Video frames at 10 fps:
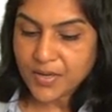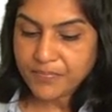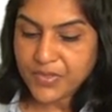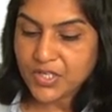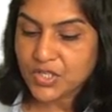
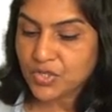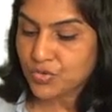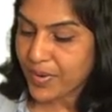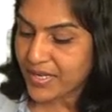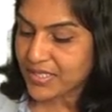This
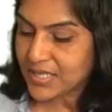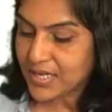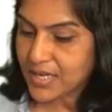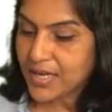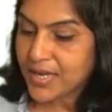20
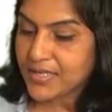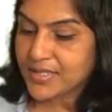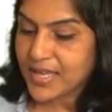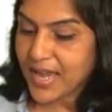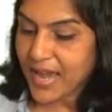is
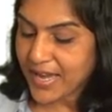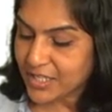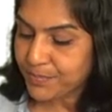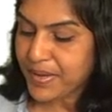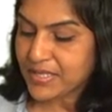the
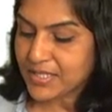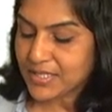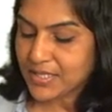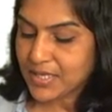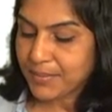expense
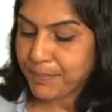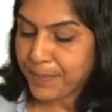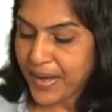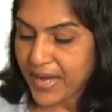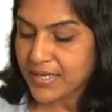
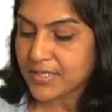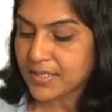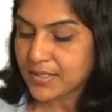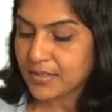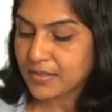paid,
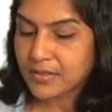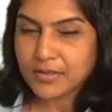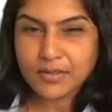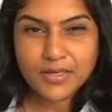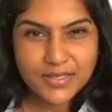
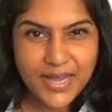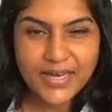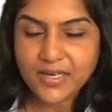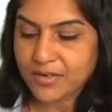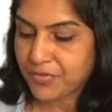
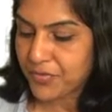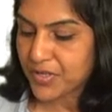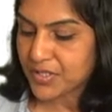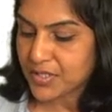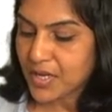designer
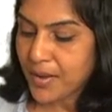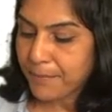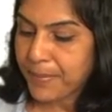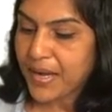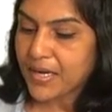fees
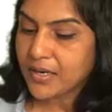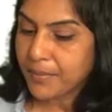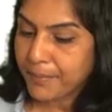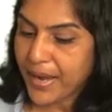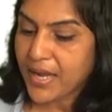paid
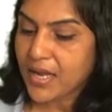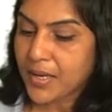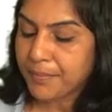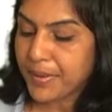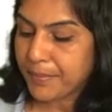by
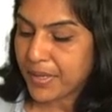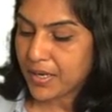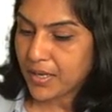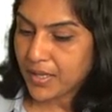Bimal.